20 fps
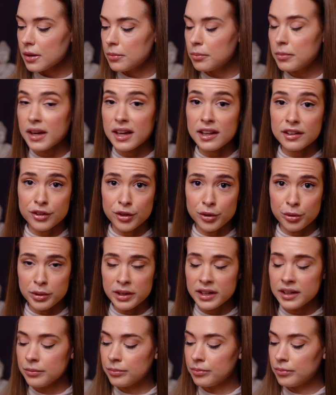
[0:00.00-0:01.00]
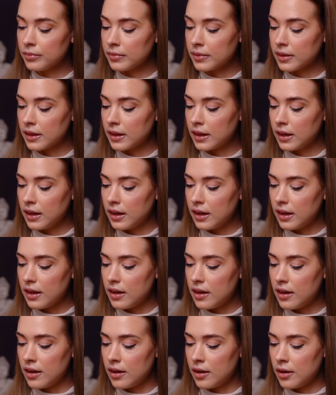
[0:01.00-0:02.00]
Make It Dewy,
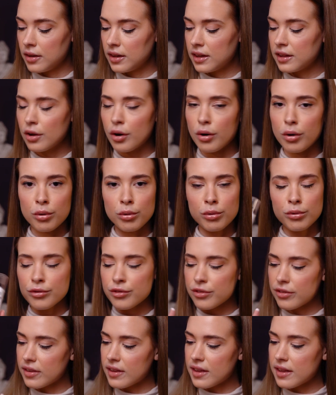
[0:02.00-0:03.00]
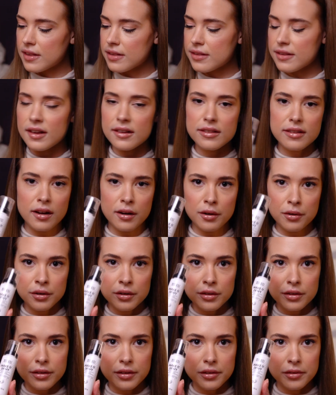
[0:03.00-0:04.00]
it holds 6
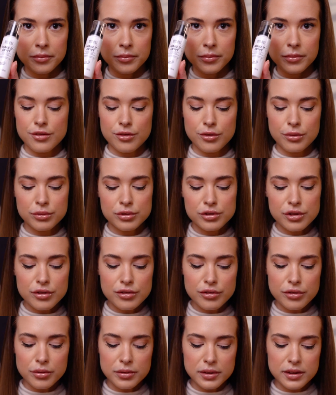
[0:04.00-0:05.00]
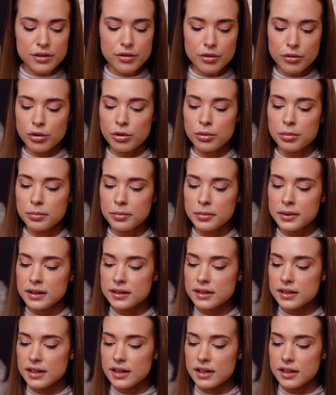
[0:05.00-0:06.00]
hours. So we're just going to open
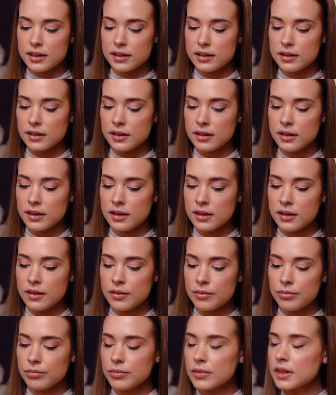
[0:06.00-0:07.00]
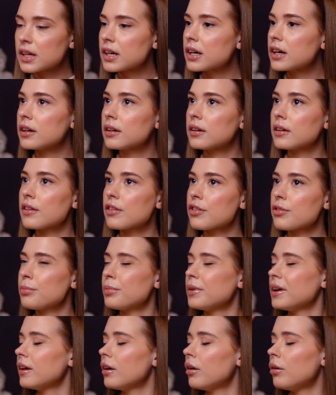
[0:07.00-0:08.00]
it and
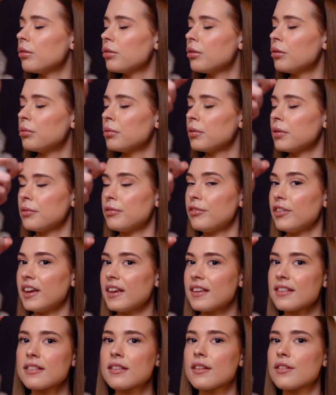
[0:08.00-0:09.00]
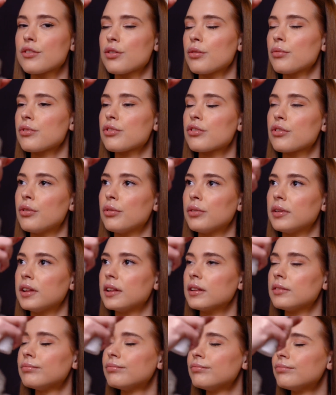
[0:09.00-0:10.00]
spray all over the face. So it's
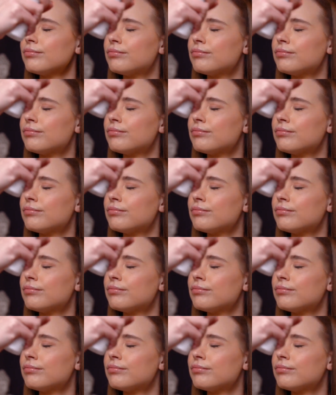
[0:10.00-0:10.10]
going.